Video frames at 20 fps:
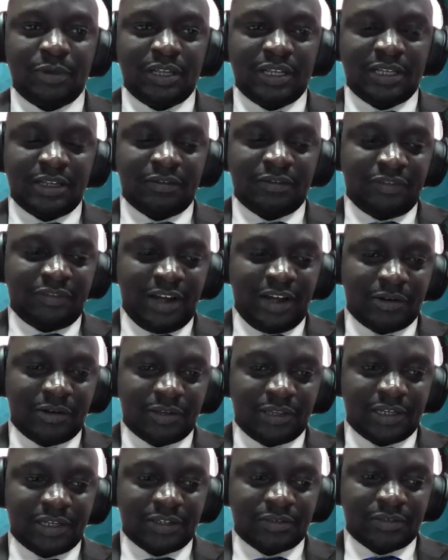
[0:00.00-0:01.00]
we
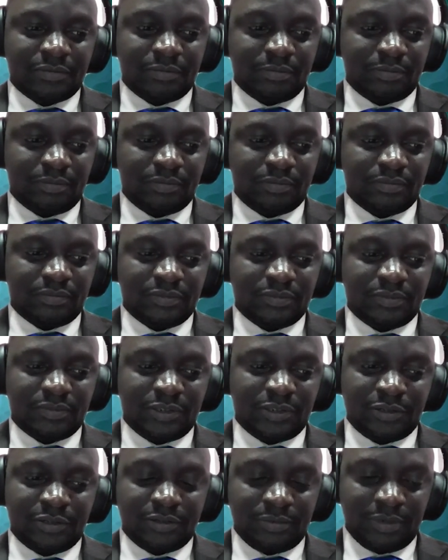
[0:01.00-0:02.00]
found that,
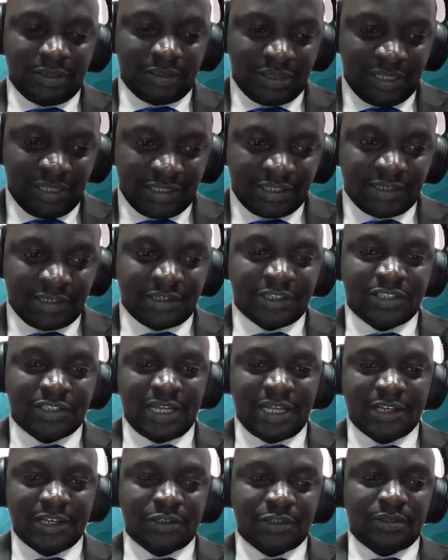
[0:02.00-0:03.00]
you know, the
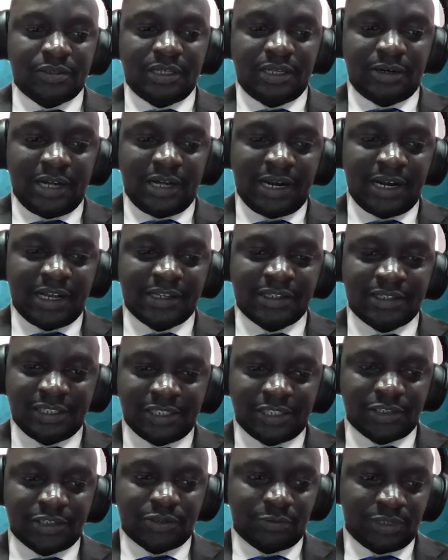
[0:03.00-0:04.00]
research
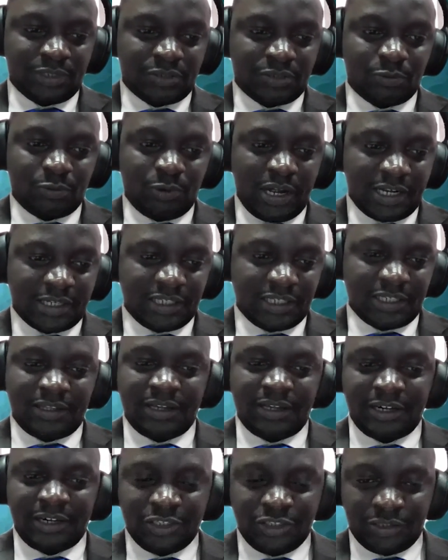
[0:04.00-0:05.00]
organizations which worked
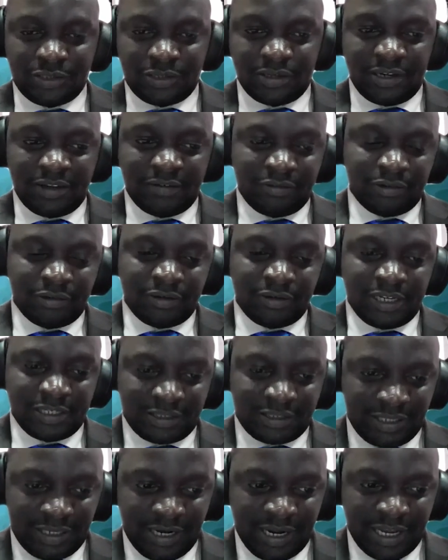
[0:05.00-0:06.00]
at the regional level,
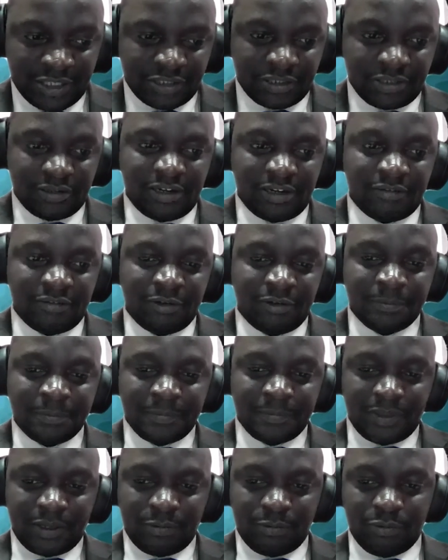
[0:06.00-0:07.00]
at the national level,
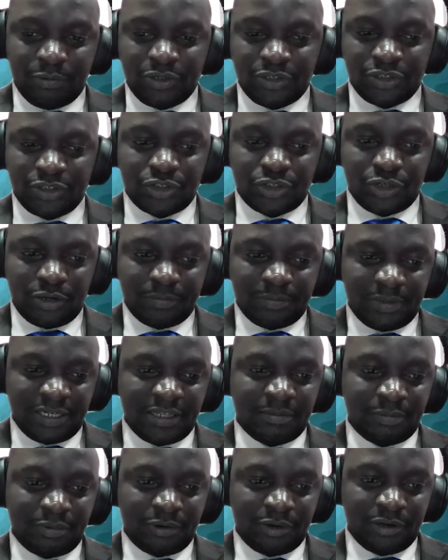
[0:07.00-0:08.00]
would stop
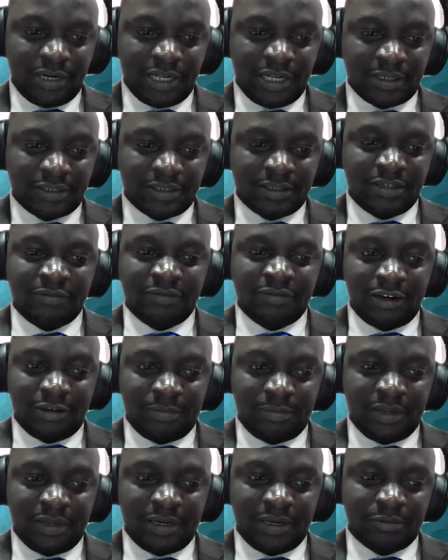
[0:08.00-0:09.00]
at the product
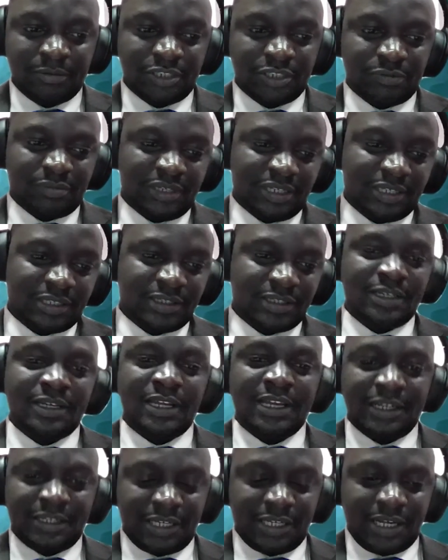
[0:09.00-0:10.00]
development, which means
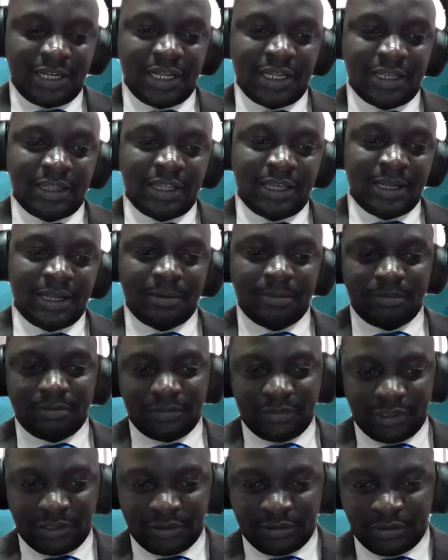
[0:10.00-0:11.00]
data and then,
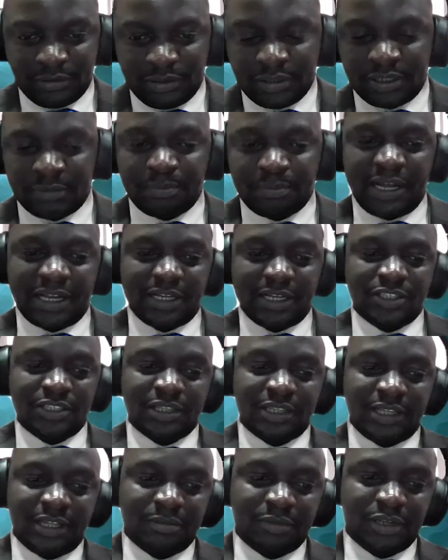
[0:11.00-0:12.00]
you know,
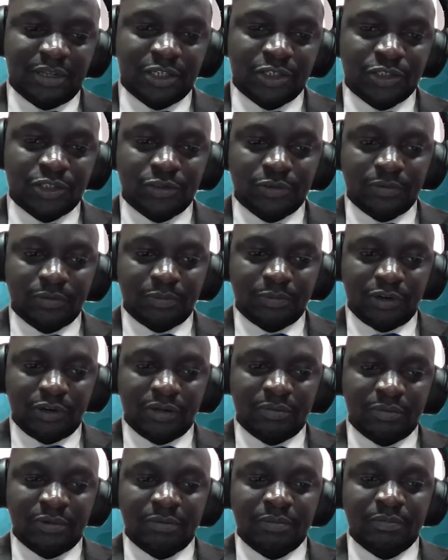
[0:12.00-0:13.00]
packaging them into
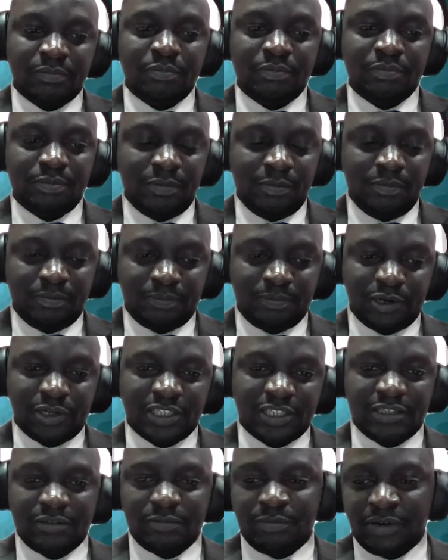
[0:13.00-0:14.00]
probably
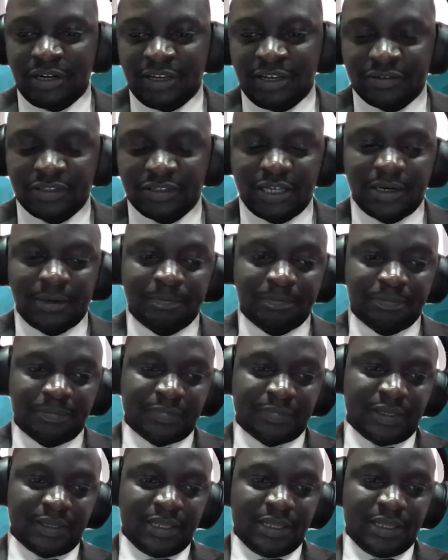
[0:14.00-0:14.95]
policy briefs and